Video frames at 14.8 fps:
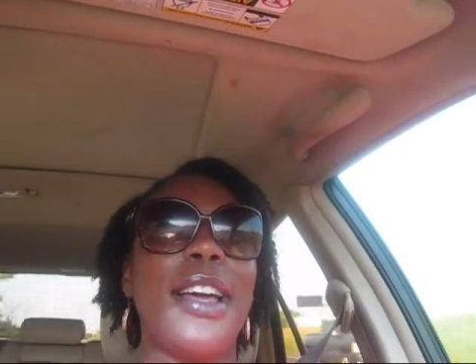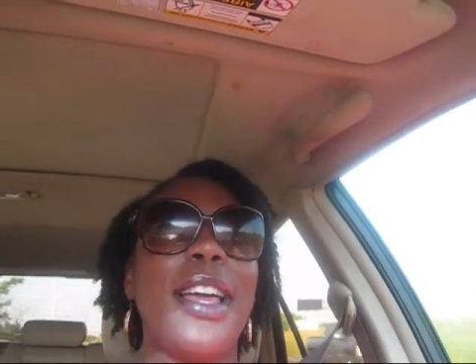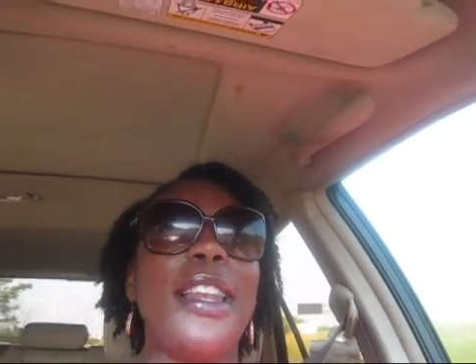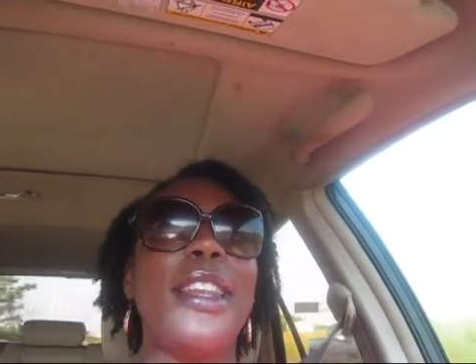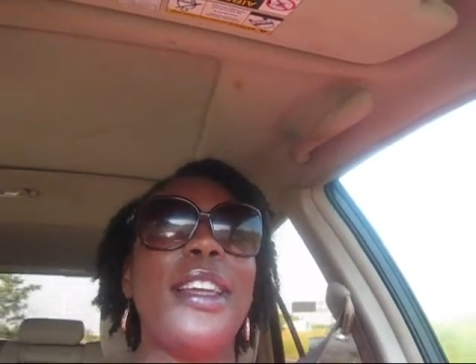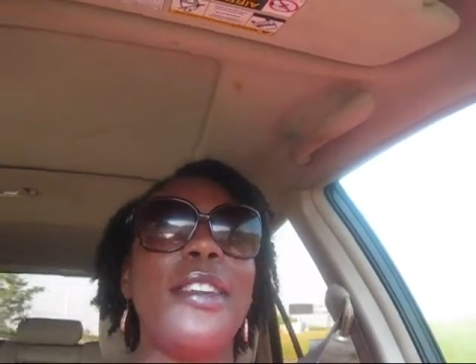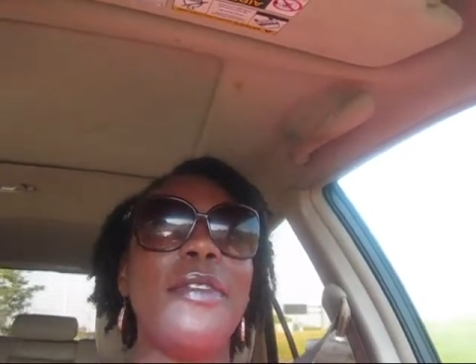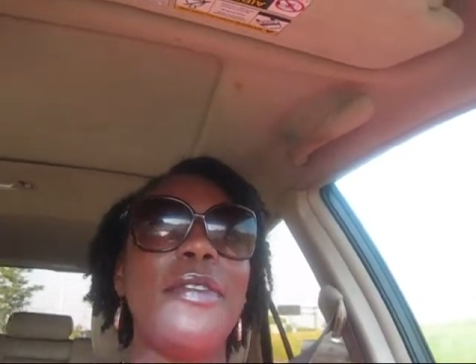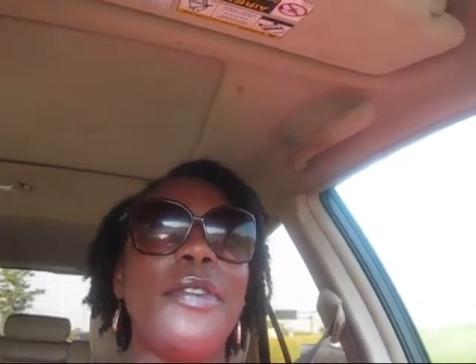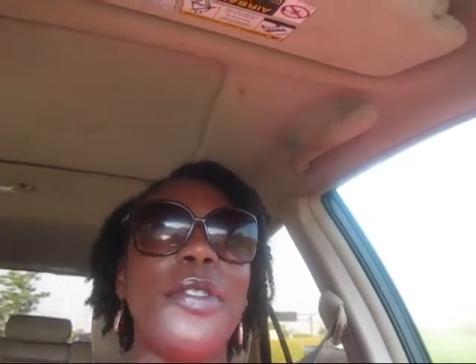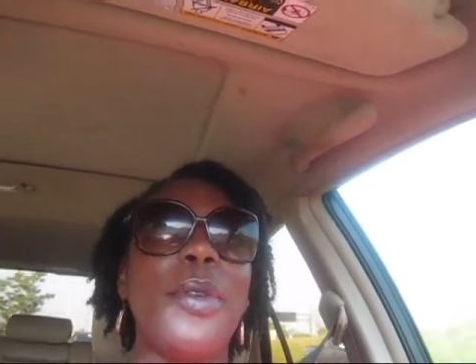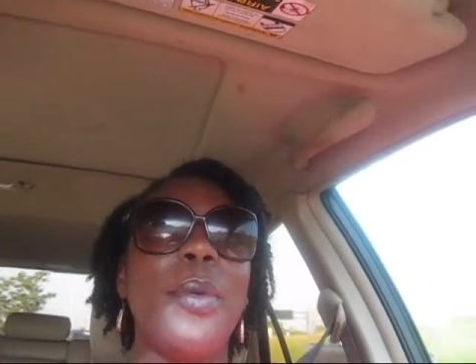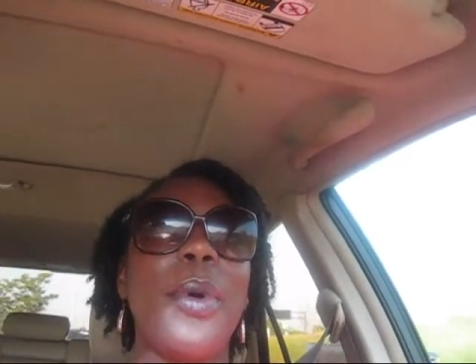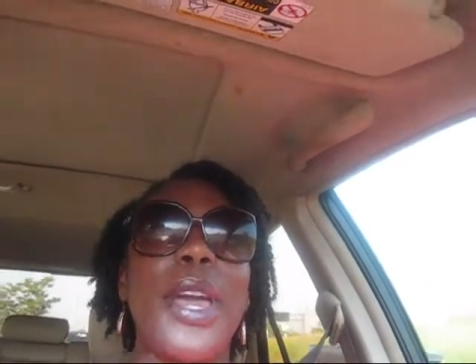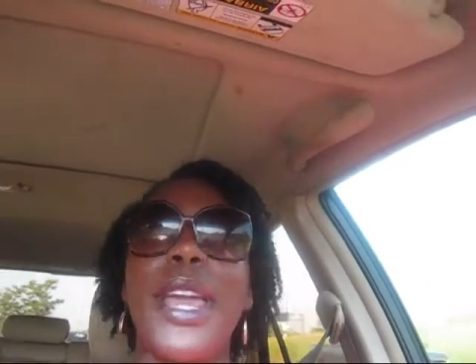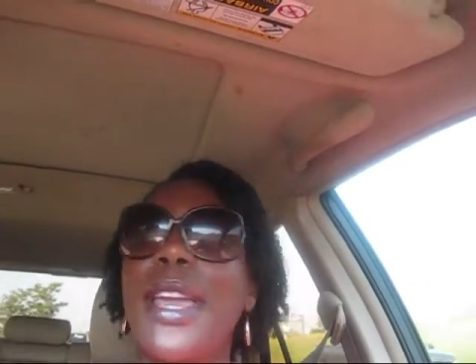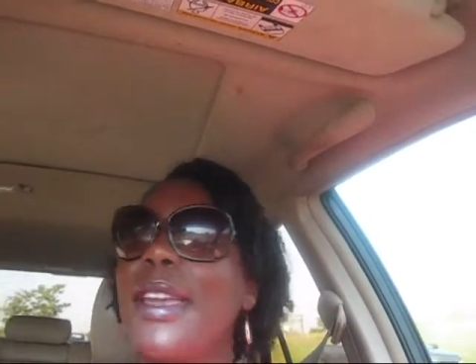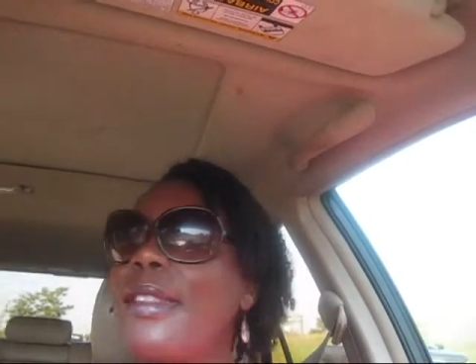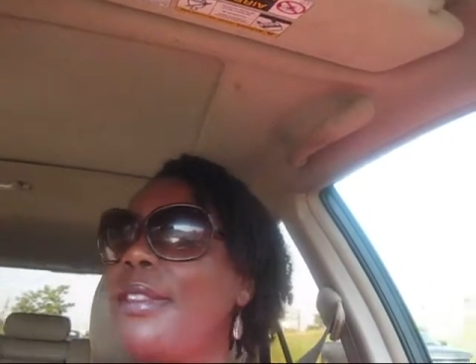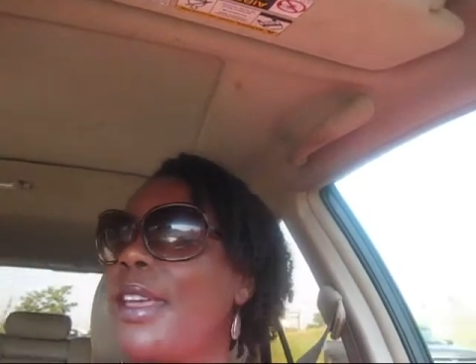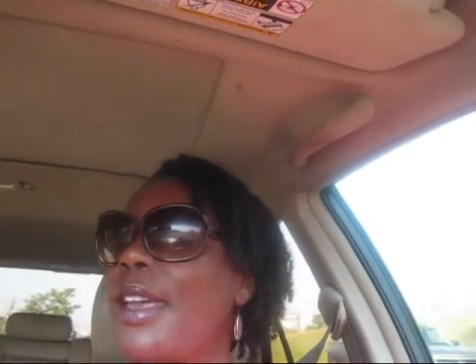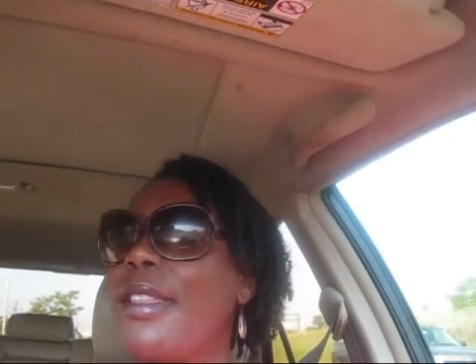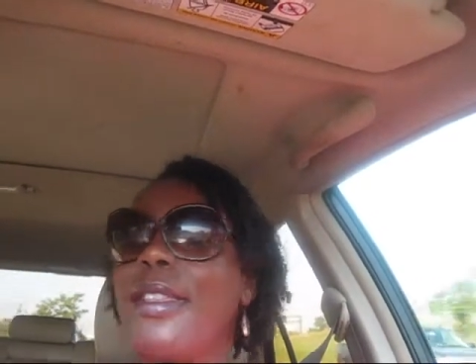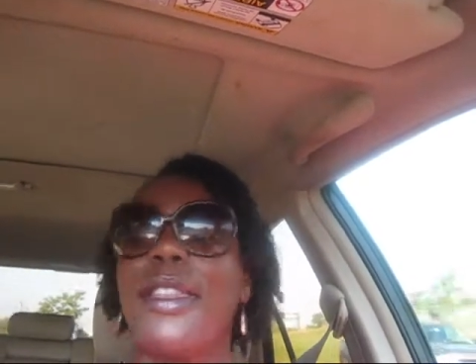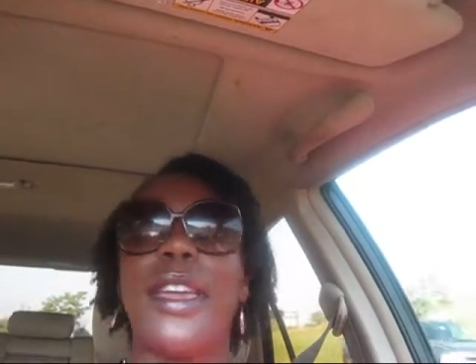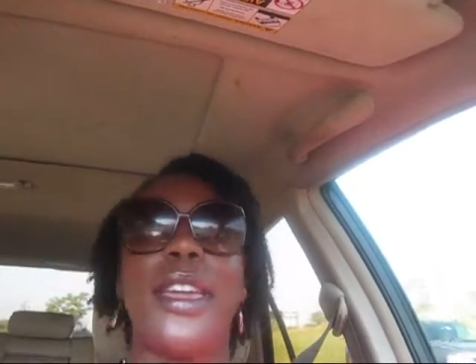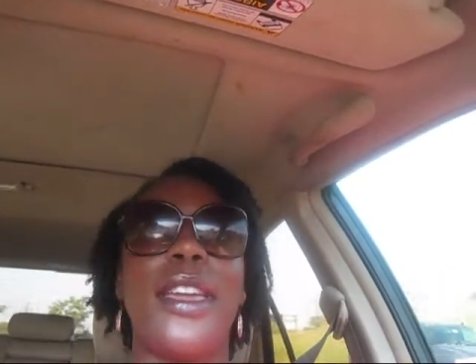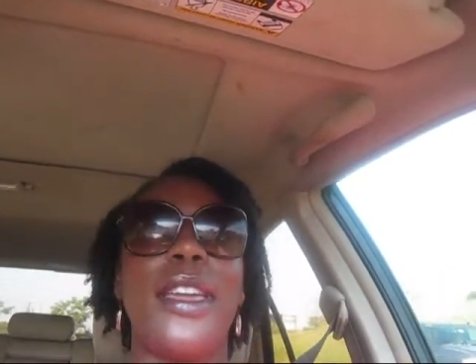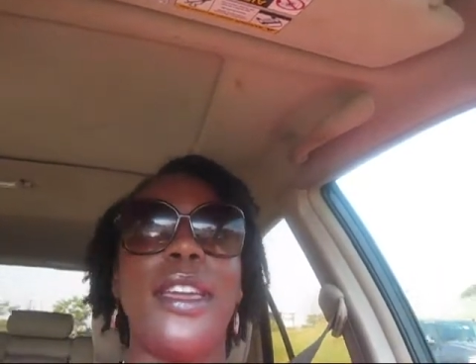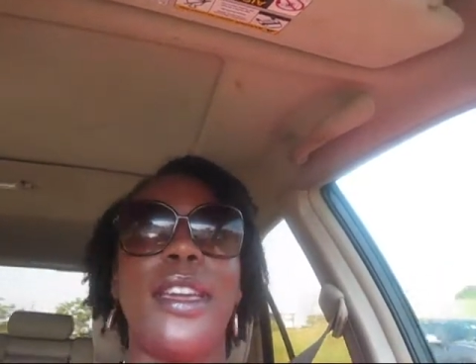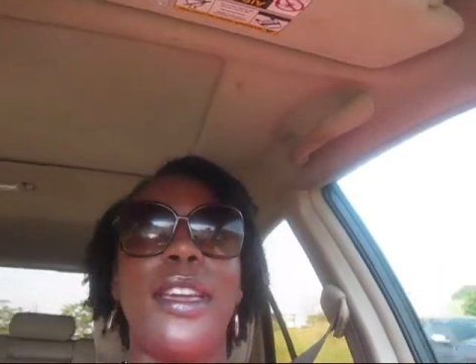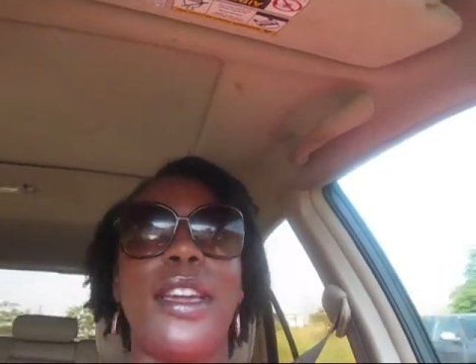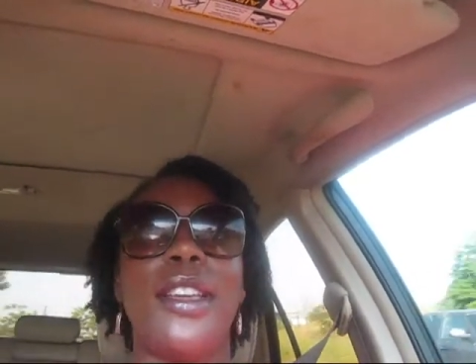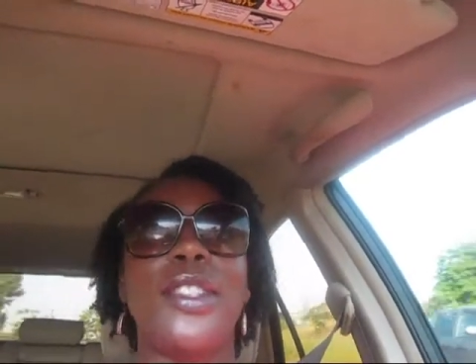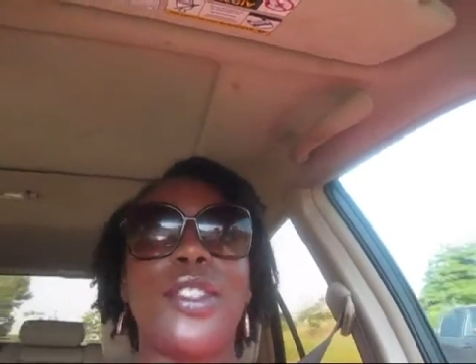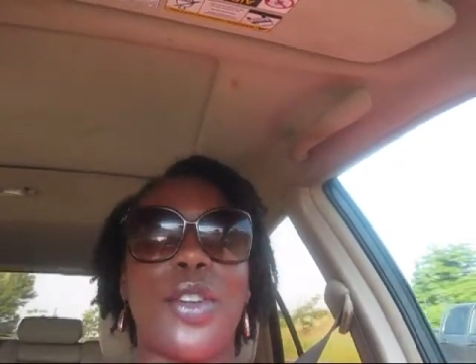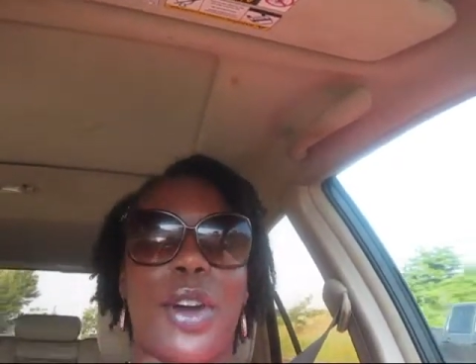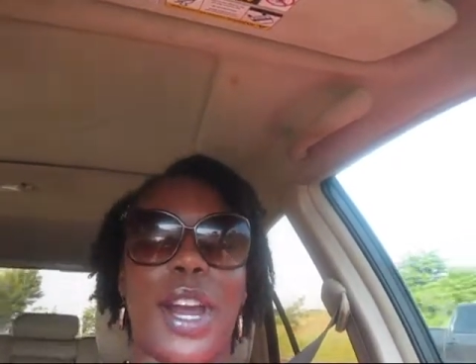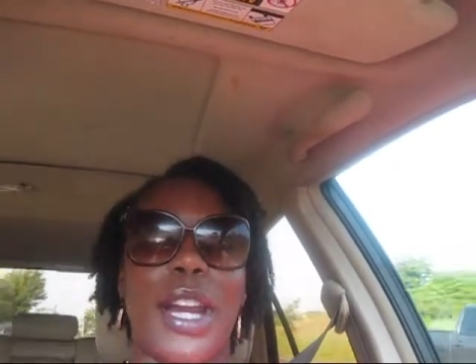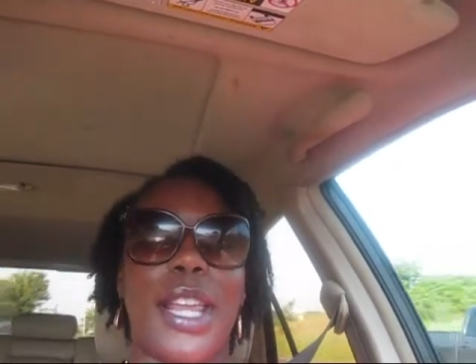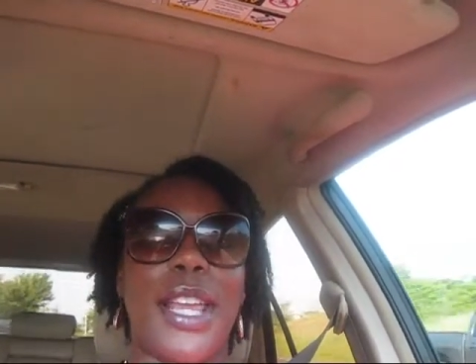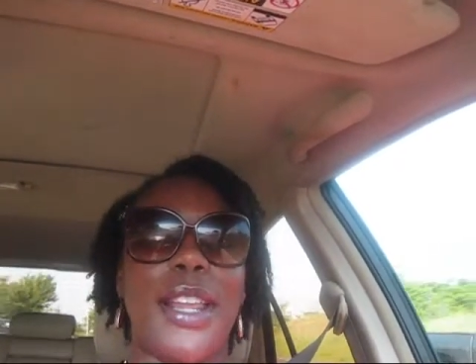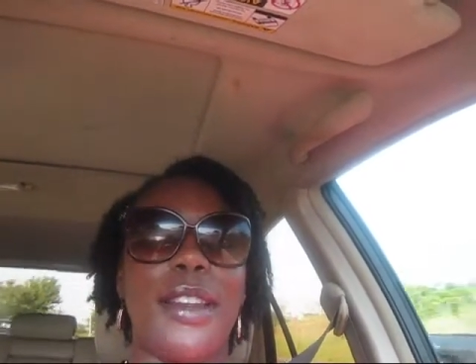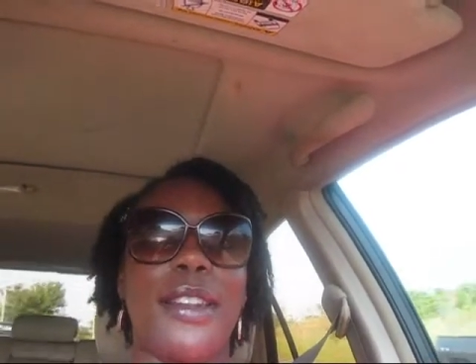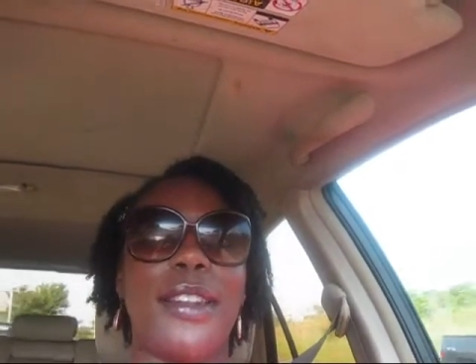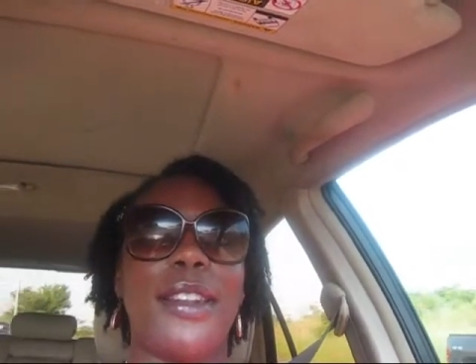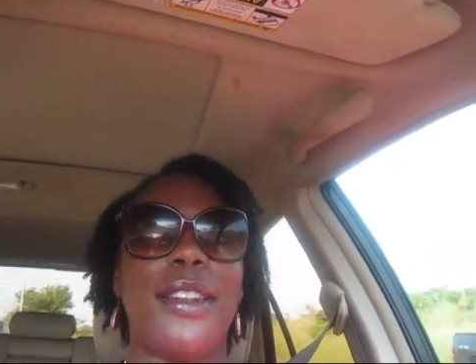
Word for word: I love the way that they started